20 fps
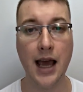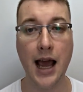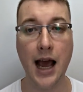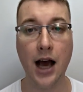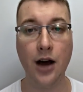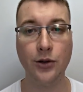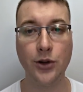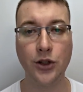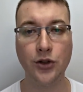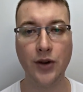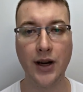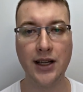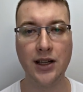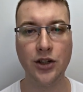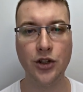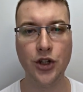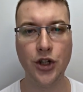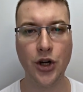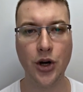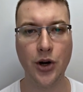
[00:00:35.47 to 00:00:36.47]
On the
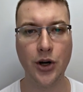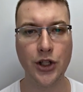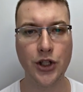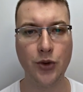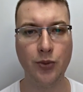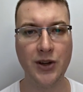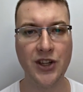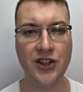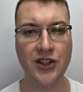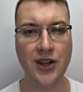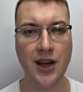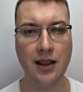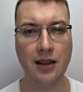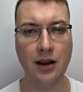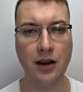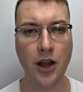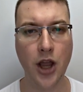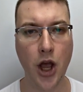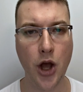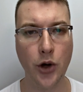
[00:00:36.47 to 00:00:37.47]
trading charts, we see the
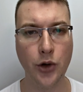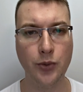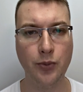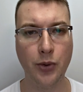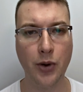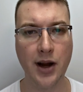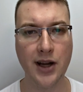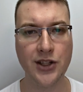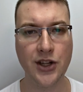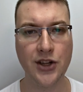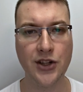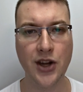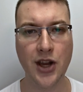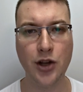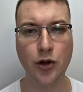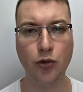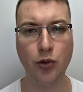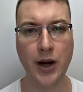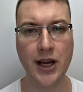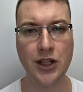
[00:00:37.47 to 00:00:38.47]
gold prices
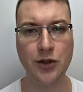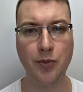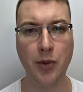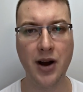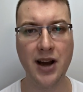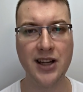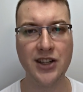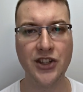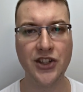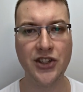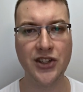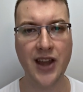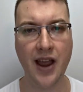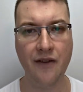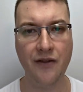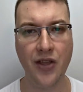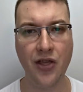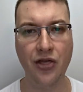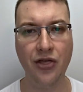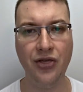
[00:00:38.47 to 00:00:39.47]
increased by
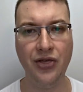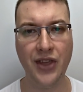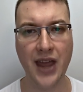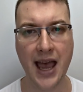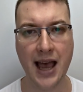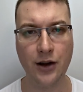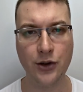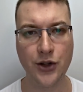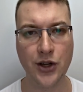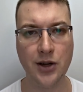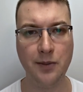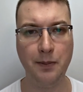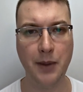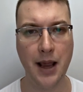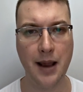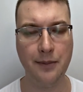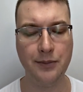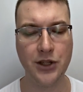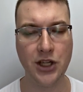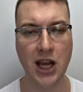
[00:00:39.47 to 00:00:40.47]
7,000
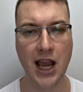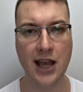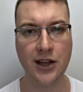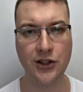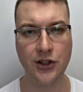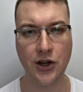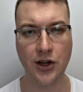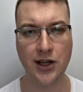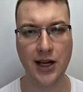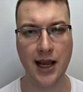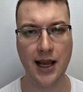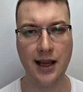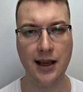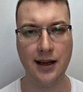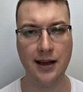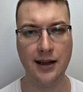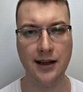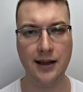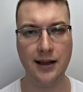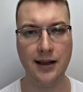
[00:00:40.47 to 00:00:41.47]
pips yesterday.
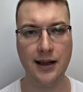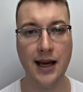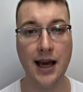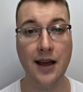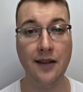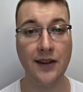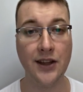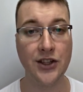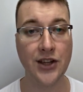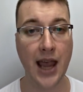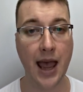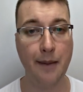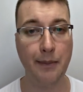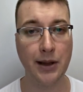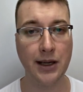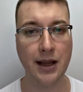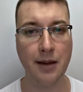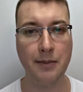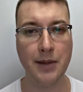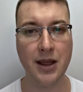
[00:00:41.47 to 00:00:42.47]
This
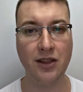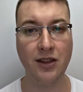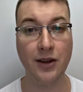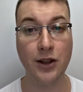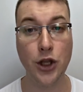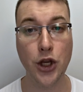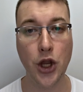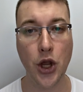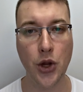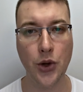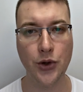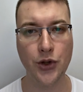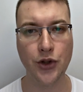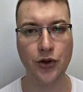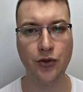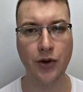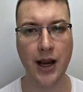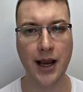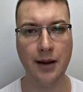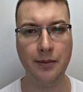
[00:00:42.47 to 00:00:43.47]
happened amid the news
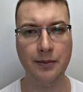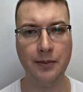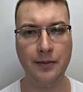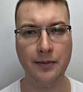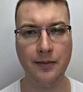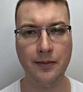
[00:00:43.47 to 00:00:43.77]
stream.